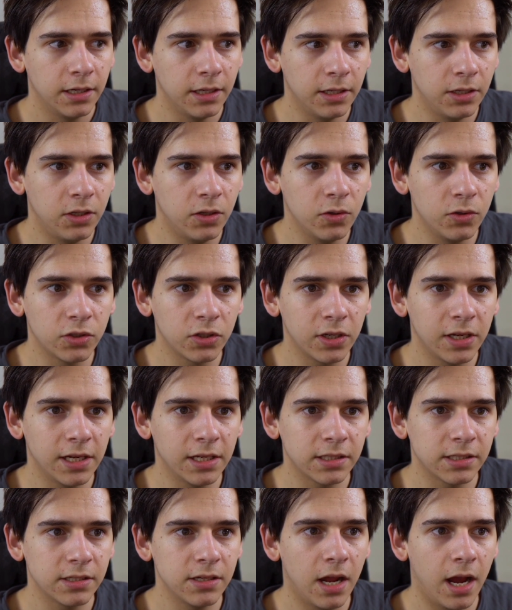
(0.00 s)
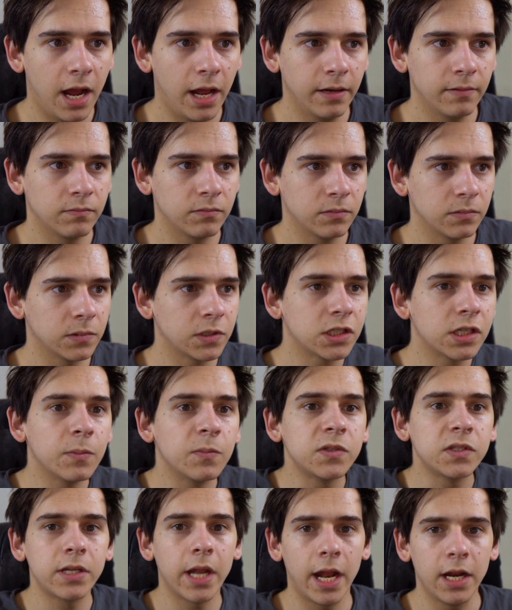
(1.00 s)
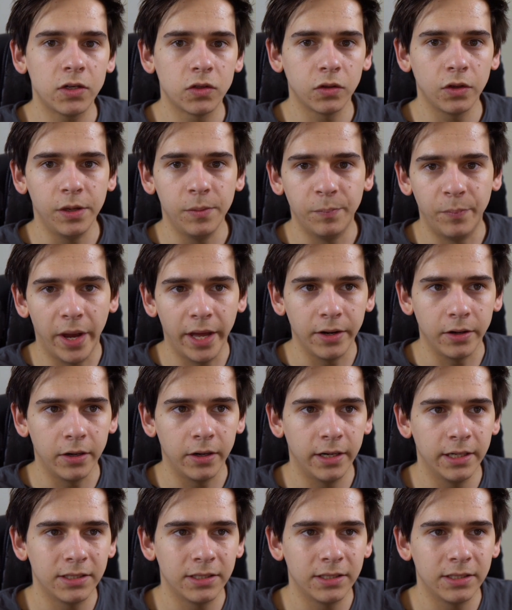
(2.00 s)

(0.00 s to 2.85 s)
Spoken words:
usually it's not substantially better.